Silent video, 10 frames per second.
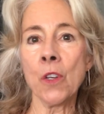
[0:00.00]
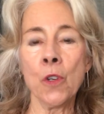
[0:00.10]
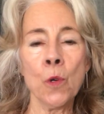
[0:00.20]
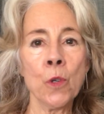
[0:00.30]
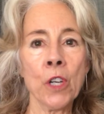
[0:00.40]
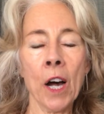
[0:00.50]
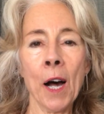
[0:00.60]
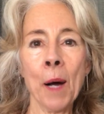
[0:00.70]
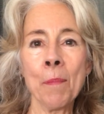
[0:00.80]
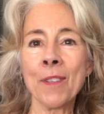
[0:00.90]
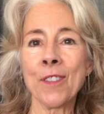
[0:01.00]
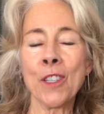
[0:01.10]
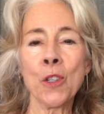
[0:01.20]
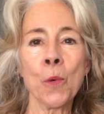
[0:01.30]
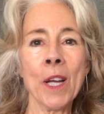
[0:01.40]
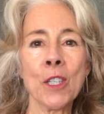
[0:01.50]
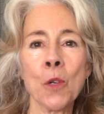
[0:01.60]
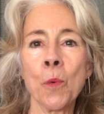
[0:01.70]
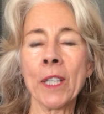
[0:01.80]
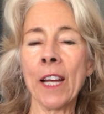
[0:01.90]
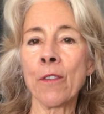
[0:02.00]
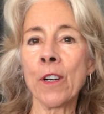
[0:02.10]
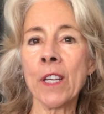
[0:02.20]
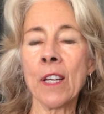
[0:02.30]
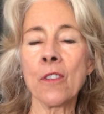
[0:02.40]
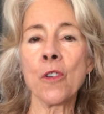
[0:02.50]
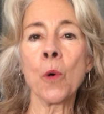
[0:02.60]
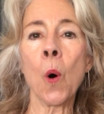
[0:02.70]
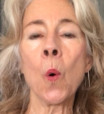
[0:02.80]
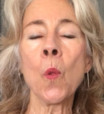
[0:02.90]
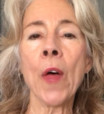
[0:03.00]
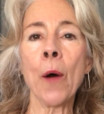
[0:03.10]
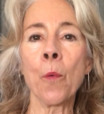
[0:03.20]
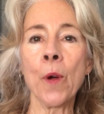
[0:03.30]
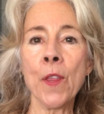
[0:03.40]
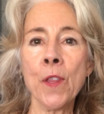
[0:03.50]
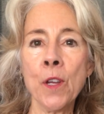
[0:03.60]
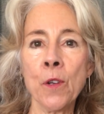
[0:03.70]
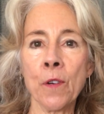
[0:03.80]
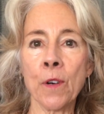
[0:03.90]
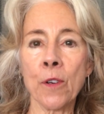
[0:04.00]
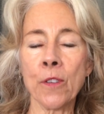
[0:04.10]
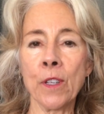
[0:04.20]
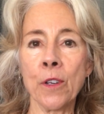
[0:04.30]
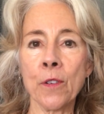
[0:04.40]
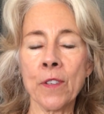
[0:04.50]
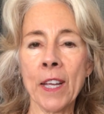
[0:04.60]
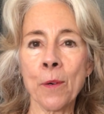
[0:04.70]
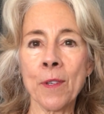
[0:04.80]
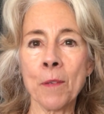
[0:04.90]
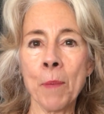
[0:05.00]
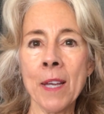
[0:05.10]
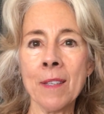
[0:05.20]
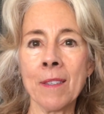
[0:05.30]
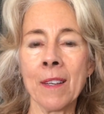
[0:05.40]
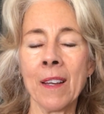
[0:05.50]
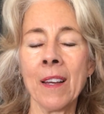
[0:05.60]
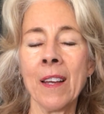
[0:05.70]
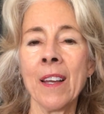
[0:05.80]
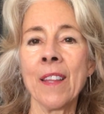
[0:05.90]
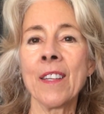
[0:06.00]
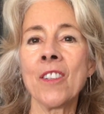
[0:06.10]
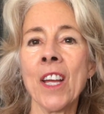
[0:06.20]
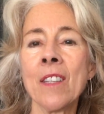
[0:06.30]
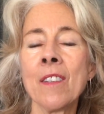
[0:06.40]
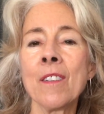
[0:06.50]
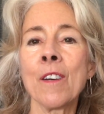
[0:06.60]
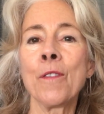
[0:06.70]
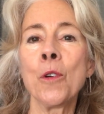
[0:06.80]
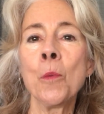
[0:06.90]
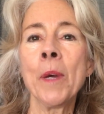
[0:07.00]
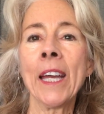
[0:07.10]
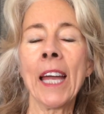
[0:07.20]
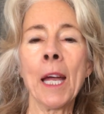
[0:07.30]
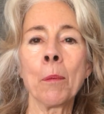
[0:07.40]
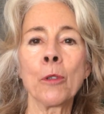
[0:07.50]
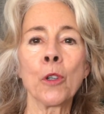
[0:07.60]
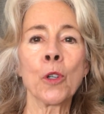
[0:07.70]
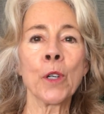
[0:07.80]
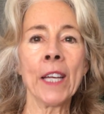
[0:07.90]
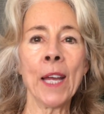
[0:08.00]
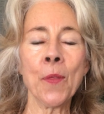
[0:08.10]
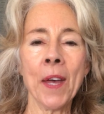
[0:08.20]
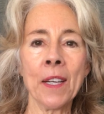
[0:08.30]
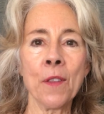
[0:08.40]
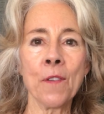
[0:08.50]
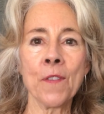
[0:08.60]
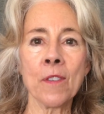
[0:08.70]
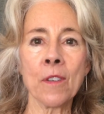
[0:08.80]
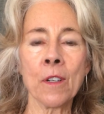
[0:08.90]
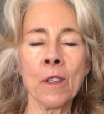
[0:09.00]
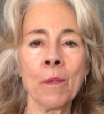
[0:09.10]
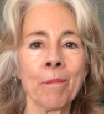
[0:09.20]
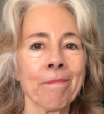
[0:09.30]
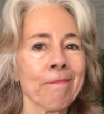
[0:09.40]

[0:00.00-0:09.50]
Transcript: new job, situation, whatever it is, you hold that with the universe in your sacred space, the chances of you being able to create that in the physical,